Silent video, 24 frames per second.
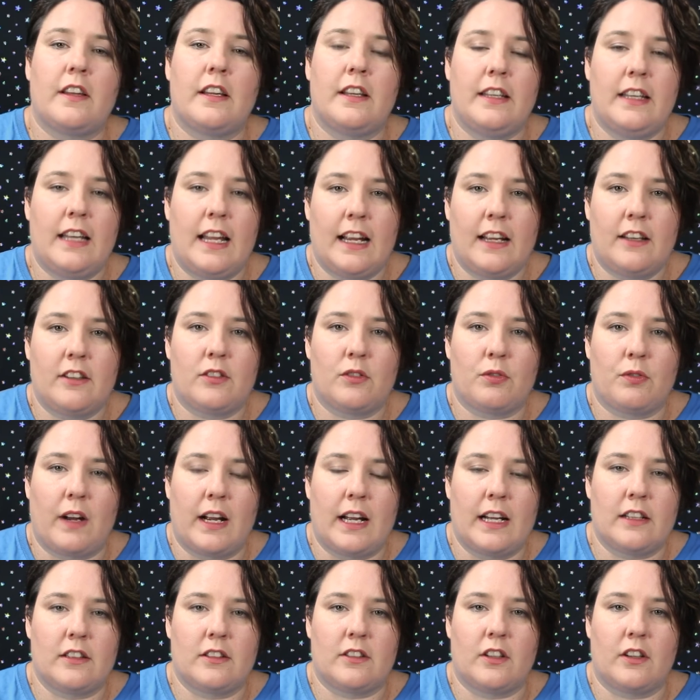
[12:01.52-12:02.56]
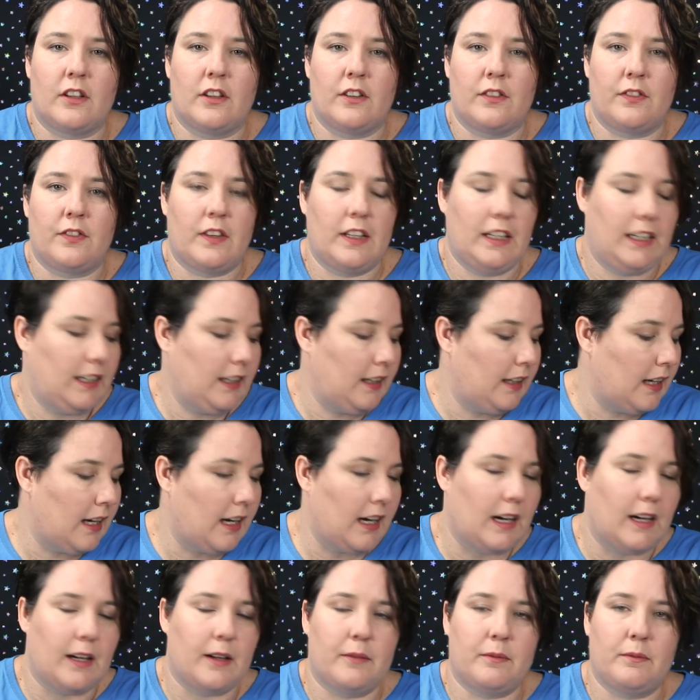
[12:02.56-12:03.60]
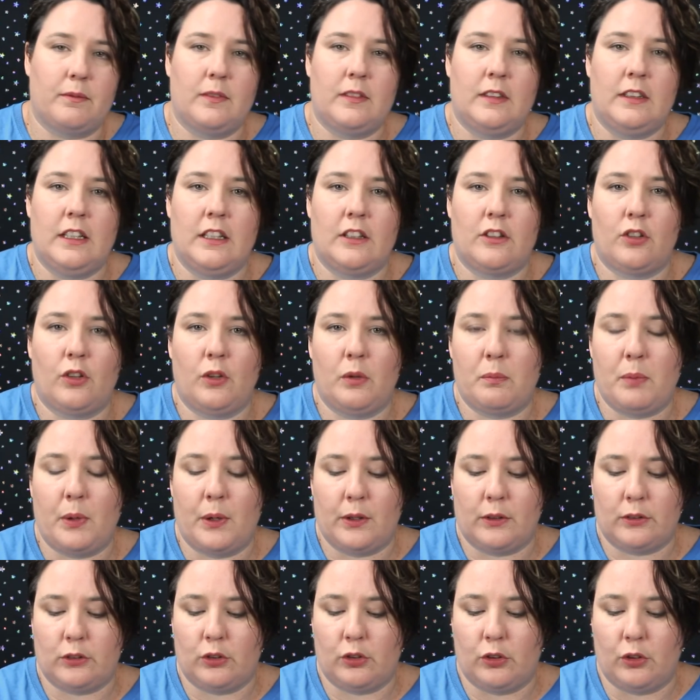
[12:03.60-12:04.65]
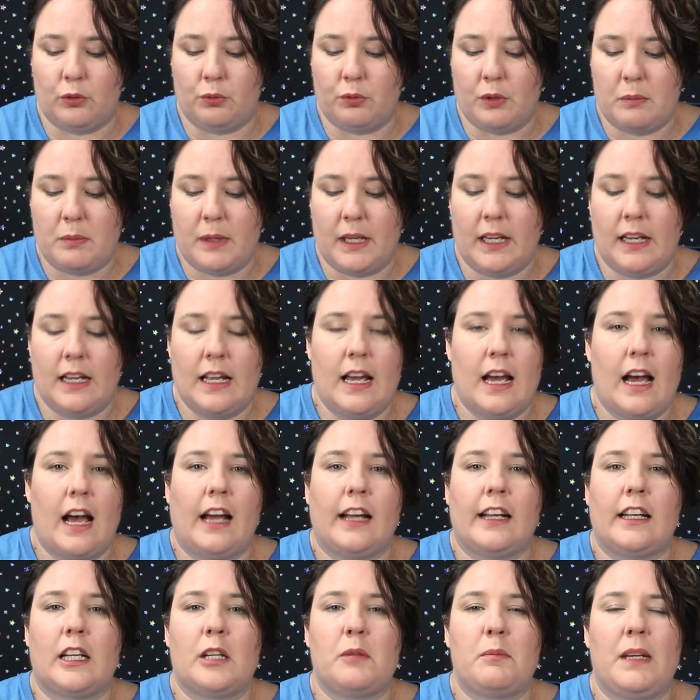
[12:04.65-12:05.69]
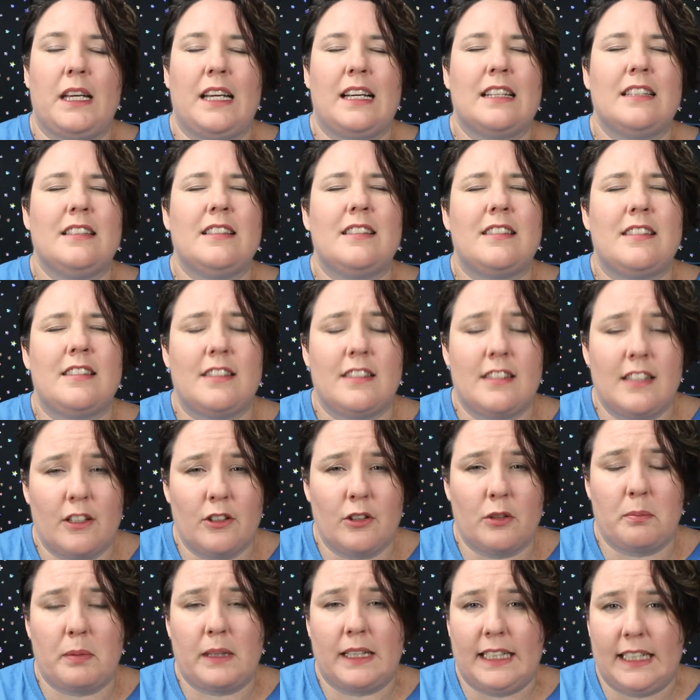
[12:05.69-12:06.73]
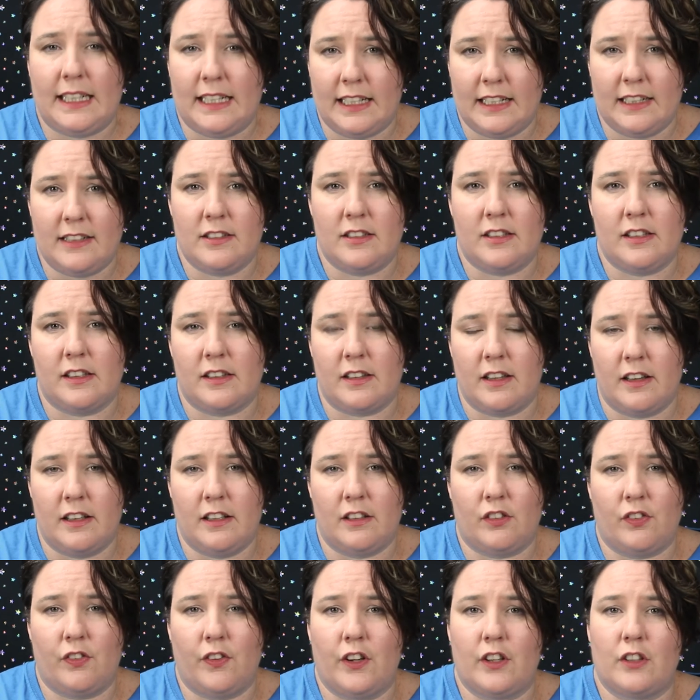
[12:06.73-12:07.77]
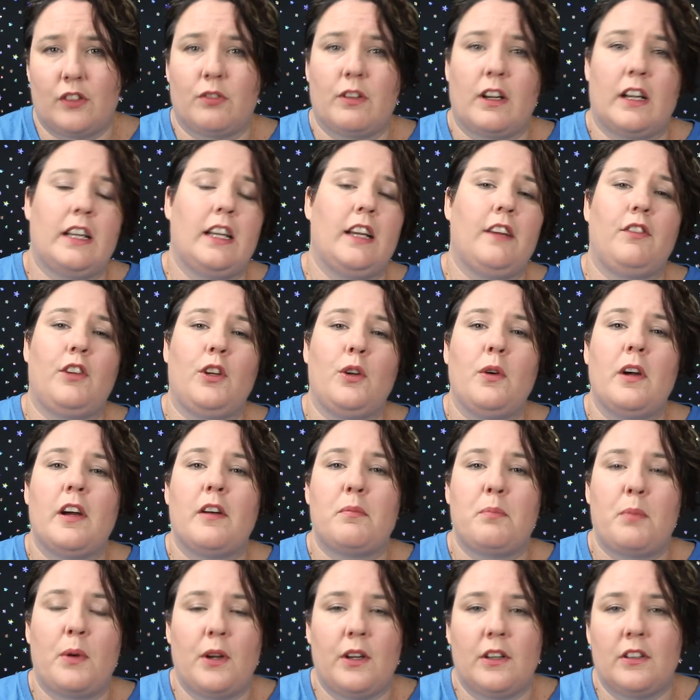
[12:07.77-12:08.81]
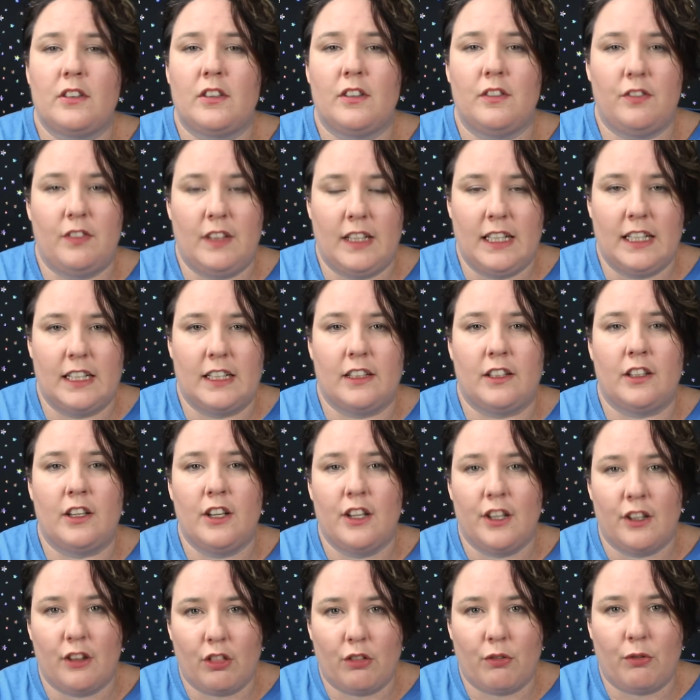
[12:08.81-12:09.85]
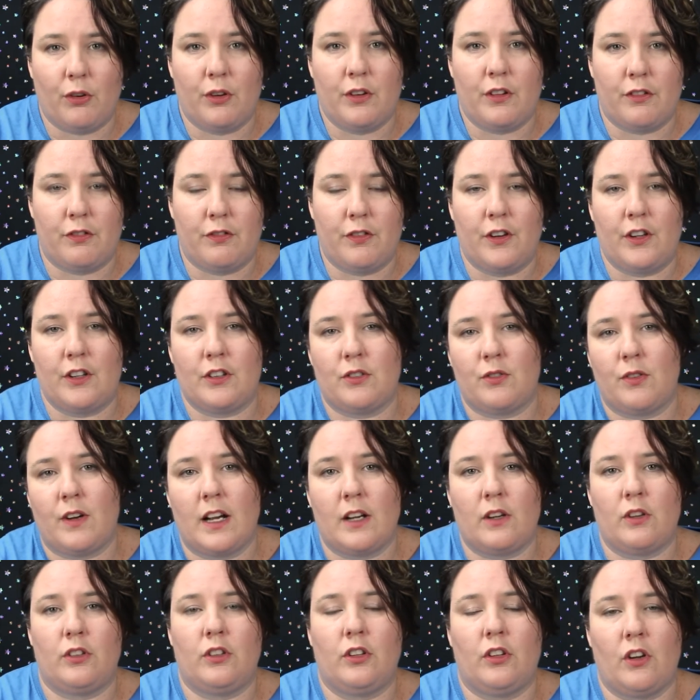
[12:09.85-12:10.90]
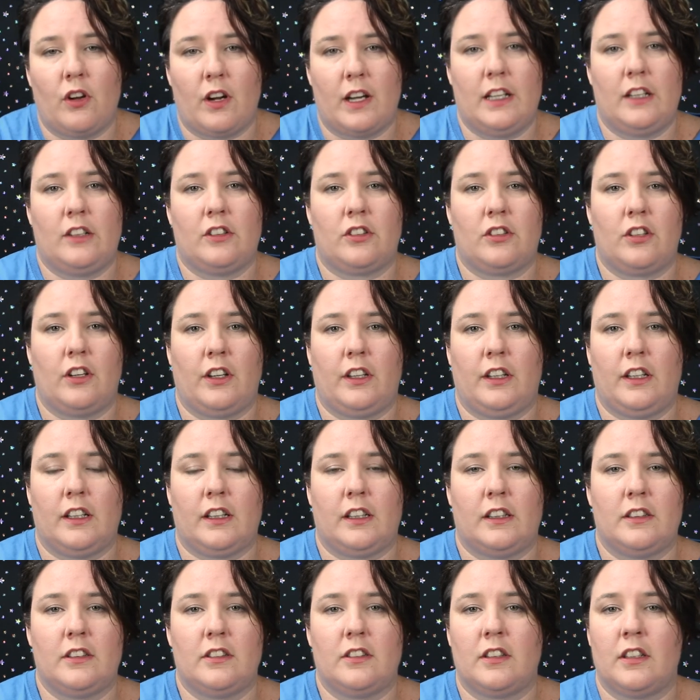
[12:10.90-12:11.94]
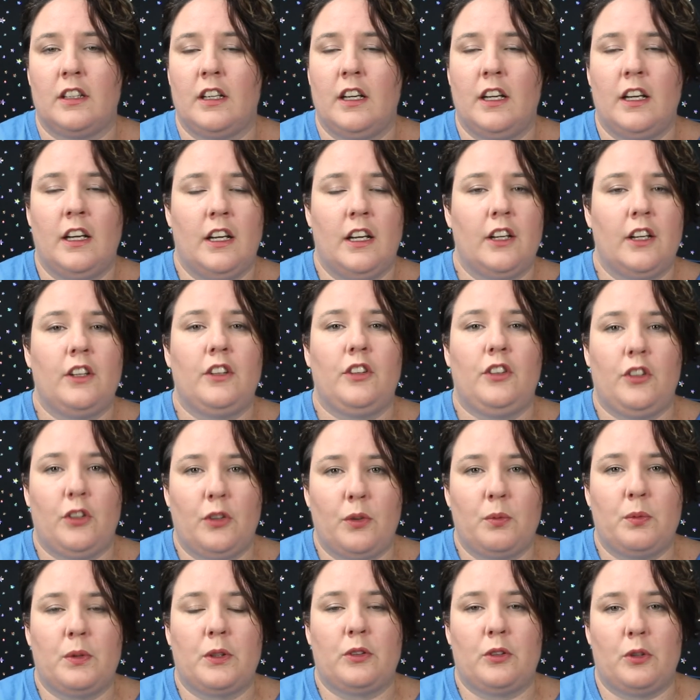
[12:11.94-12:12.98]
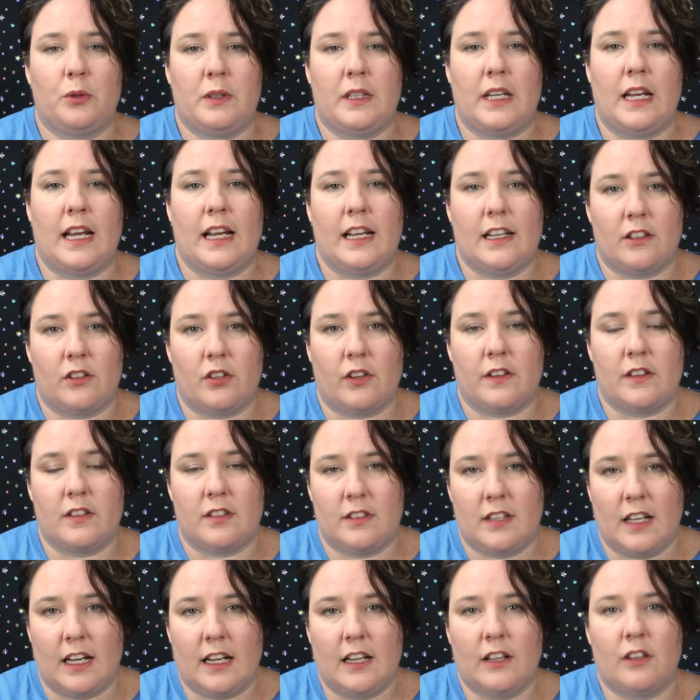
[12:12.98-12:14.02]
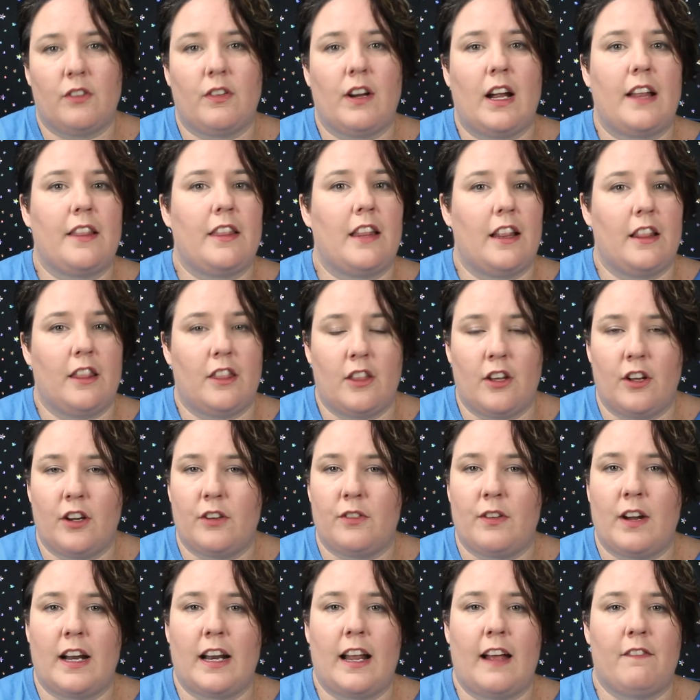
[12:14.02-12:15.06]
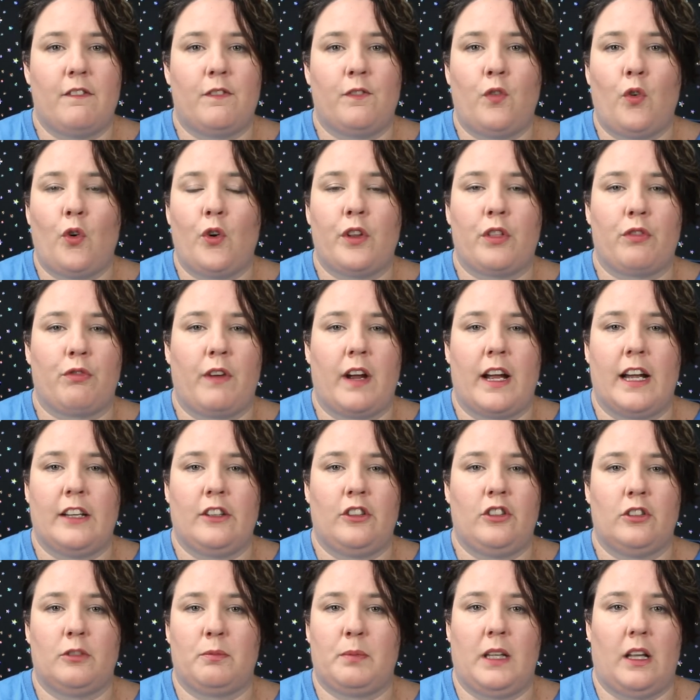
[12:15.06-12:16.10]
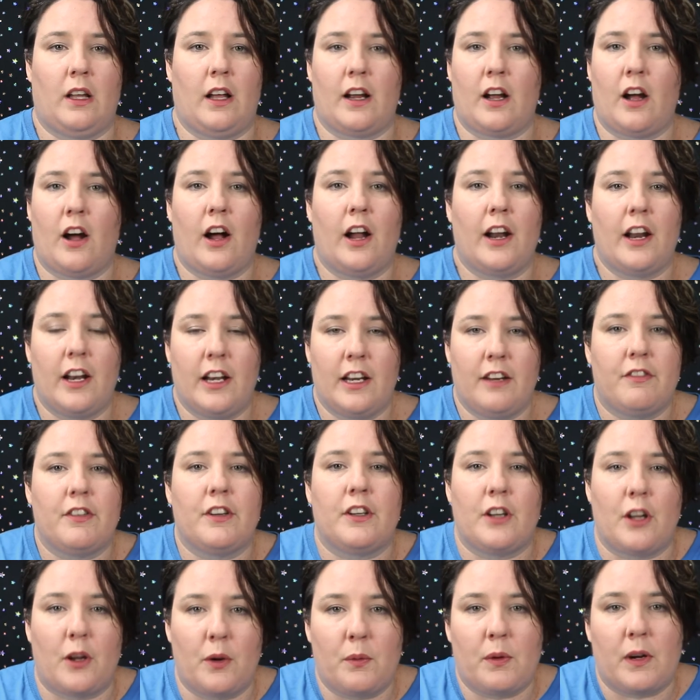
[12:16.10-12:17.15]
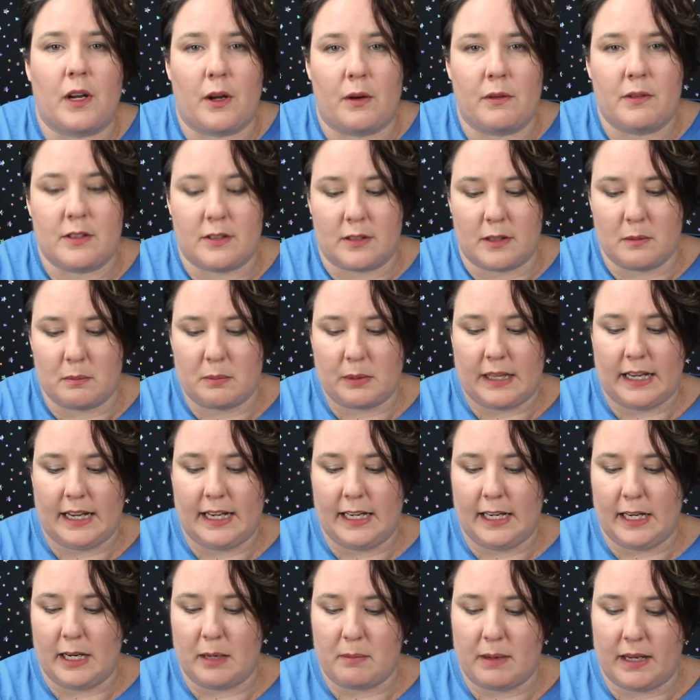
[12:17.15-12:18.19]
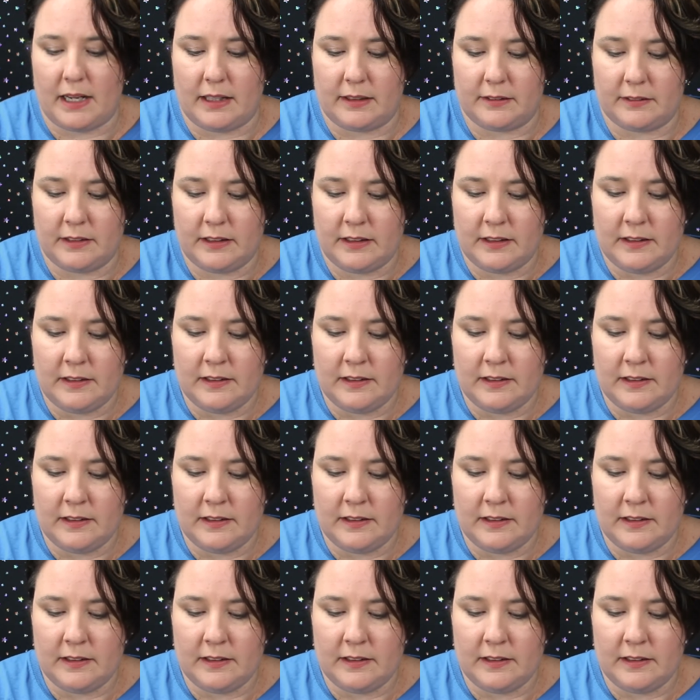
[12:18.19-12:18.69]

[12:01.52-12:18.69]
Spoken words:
the next rounds of the knit two, purl two ribbing are going to be considerably easier than this first round. If you have persevered through the first round on your 9-inch circulars, you will do a dance on the second round, then third round, and fourth round you'll be like, I don't even know what I was complaining about.